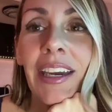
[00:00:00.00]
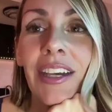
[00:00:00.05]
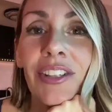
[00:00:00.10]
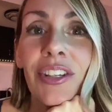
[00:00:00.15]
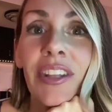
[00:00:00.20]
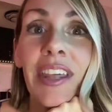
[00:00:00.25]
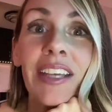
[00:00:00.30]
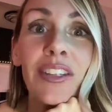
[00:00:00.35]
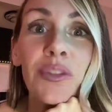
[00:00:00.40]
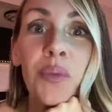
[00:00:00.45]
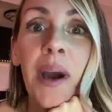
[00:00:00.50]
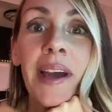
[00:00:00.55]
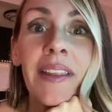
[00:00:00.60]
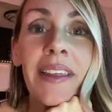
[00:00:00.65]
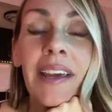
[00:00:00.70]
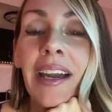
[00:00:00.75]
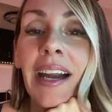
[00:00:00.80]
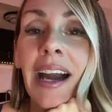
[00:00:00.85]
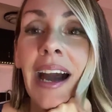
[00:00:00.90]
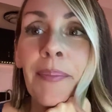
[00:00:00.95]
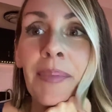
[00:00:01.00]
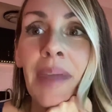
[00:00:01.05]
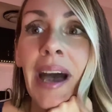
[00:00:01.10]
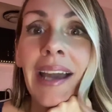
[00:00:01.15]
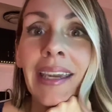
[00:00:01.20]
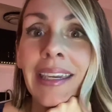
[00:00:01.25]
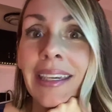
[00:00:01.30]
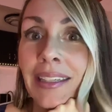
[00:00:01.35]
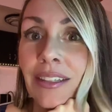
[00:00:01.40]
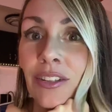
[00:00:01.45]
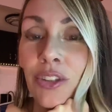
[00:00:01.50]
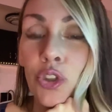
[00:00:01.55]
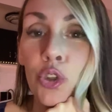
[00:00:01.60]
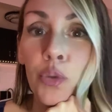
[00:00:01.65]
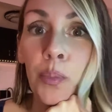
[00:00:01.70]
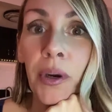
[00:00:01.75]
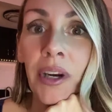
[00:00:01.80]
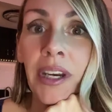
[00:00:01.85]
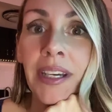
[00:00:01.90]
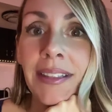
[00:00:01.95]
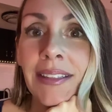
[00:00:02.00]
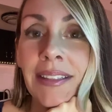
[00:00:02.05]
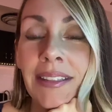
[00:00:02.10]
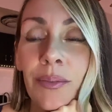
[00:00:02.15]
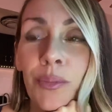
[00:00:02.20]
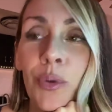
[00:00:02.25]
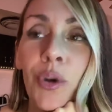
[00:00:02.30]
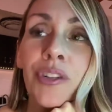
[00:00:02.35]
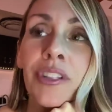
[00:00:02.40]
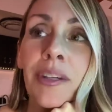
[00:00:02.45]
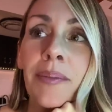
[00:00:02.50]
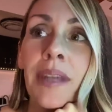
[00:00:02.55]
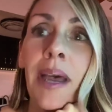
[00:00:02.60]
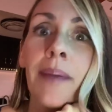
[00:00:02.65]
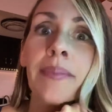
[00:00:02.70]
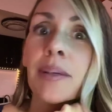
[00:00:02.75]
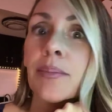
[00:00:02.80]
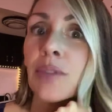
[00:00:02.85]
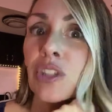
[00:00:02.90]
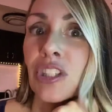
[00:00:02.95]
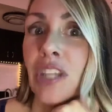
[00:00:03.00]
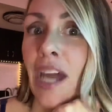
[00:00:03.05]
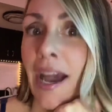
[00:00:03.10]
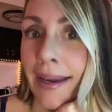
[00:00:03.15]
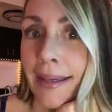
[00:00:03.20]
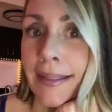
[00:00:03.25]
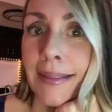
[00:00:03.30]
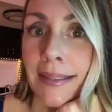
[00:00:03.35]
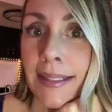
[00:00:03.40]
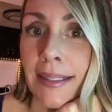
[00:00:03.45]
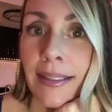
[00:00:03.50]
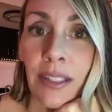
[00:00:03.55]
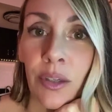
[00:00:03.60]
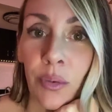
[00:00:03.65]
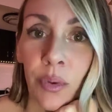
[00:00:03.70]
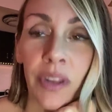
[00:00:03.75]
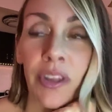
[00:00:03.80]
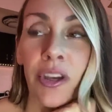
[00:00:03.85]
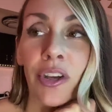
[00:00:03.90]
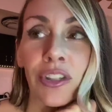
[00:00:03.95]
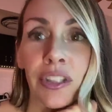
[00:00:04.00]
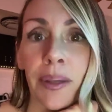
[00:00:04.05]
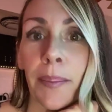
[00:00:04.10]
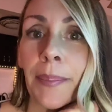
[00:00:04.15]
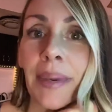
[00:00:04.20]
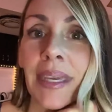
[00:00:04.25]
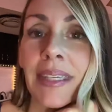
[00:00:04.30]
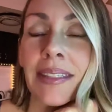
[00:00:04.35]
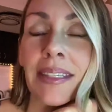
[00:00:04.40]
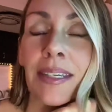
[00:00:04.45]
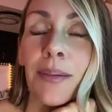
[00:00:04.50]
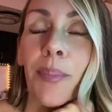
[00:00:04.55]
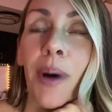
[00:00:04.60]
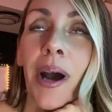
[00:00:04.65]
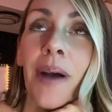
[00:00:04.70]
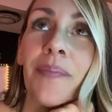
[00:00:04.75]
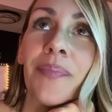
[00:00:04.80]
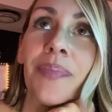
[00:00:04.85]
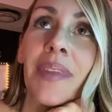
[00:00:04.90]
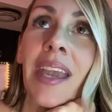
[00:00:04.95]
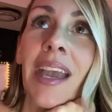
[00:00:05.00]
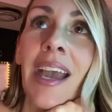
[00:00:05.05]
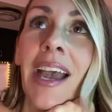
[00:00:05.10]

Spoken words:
So that's why like I'm not super well, sometimes I'm just not consistent with it because I'm busy, but